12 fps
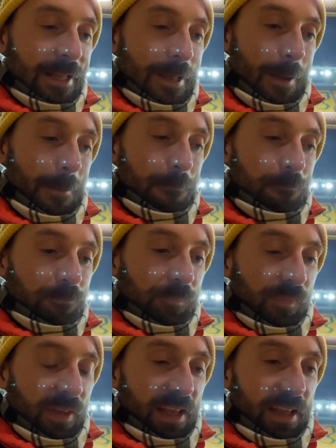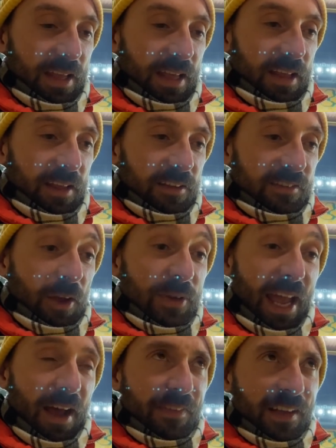
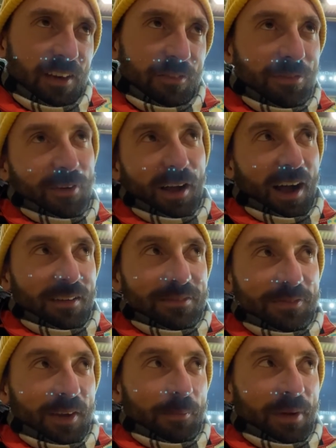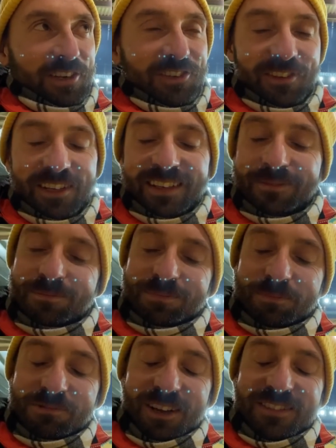I think I've mentioned the
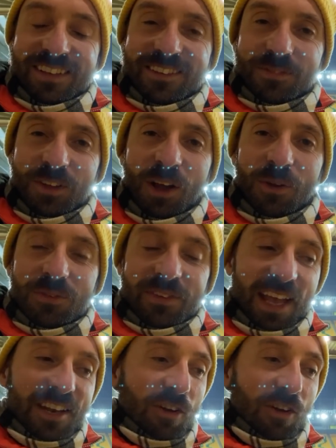process of the goals there.